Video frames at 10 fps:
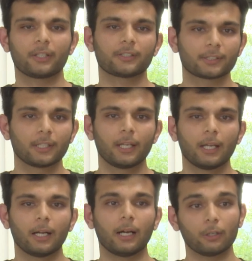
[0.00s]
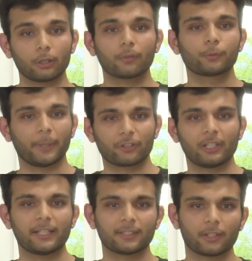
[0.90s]
us. A lot of
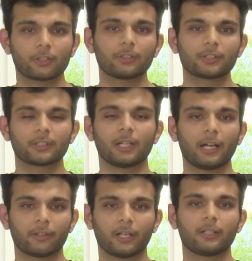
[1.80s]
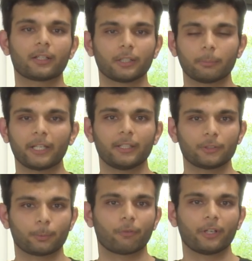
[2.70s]
specializations are conducted by
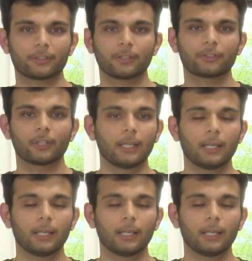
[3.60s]
these professors.